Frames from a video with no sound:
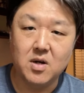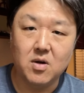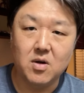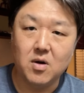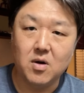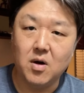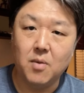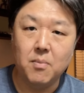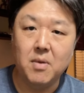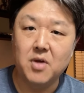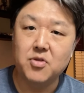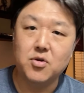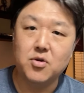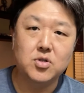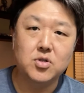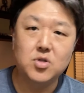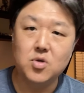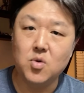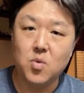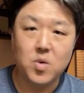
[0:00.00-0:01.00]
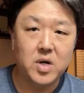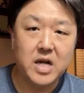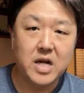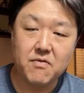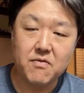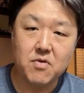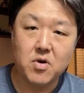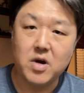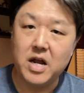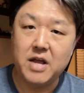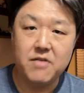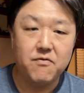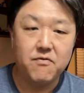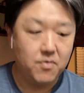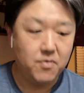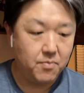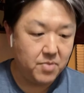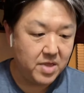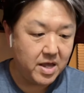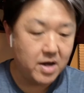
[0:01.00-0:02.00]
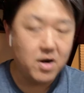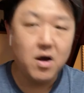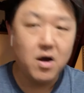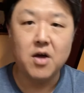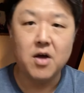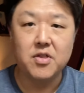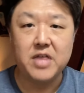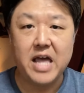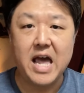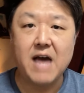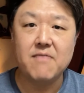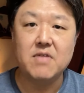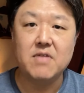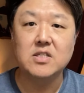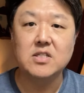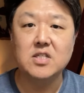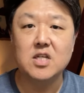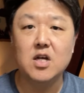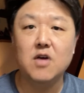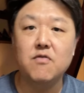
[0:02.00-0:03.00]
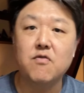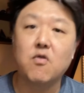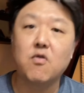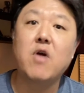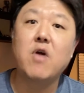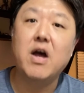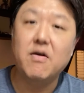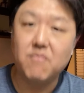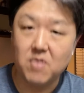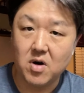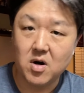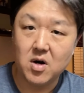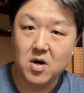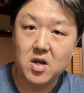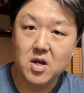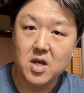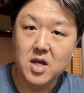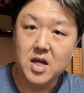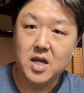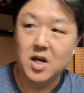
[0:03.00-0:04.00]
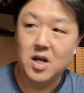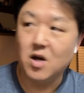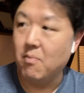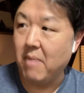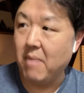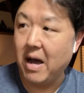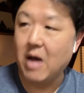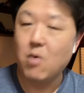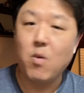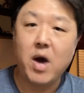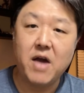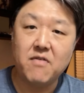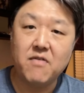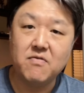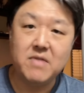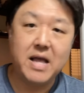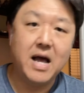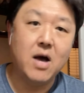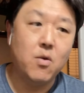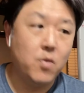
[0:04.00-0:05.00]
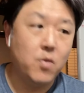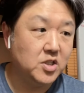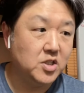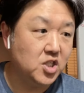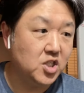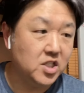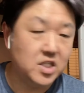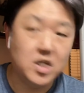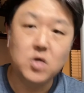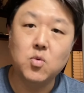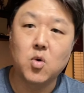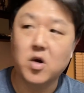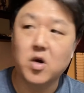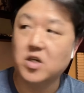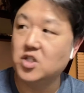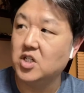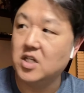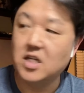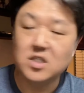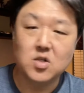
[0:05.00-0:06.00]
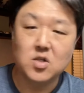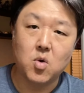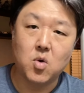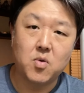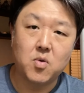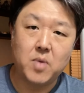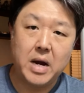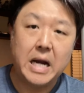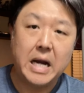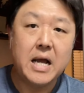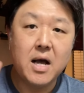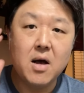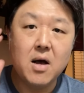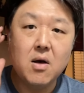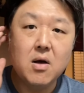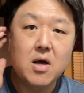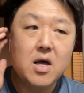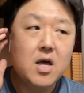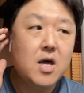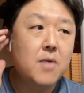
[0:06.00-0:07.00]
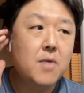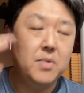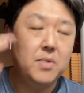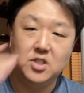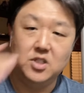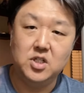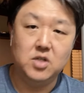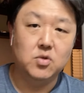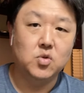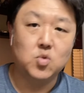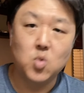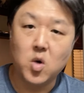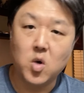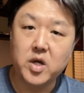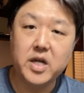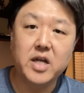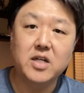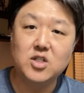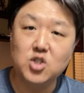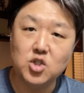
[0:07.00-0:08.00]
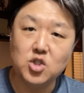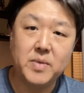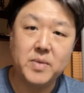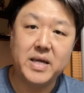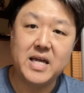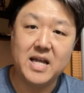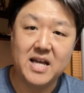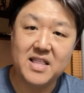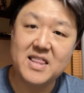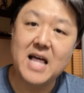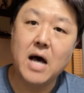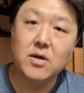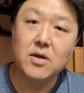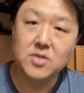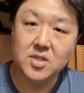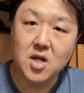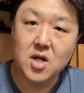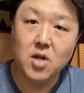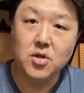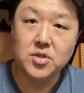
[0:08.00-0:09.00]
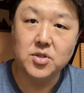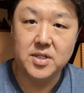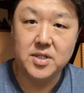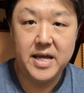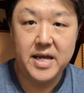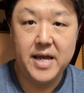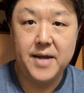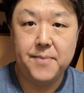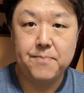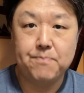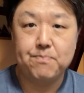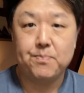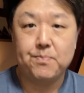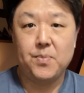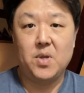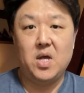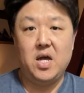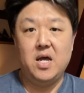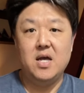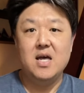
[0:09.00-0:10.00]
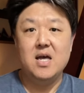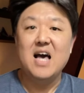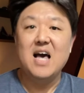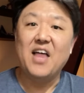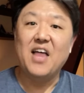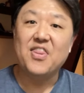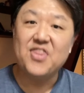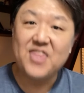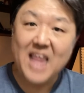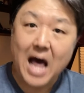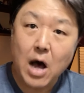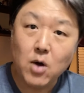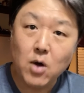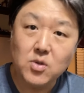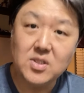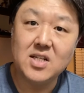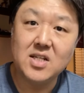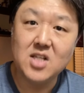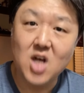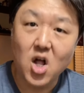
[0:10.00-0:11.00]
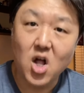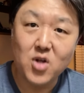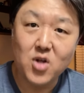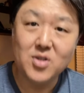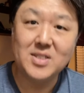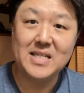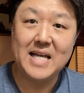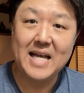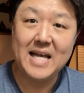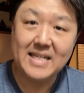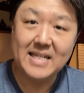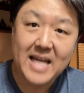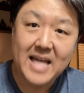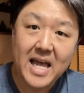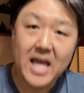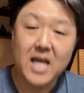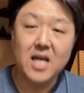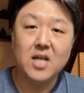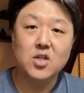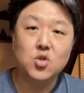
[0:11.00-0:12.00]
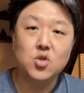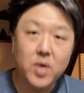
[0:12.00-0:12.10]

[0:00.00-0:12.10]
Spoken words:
a month or two or whatever. And from then on, they have that skill forever. My wife now, when she did work, she doesn't work right now, but she was working, she was making $1,000 a day. Okay, $1,000 a day doing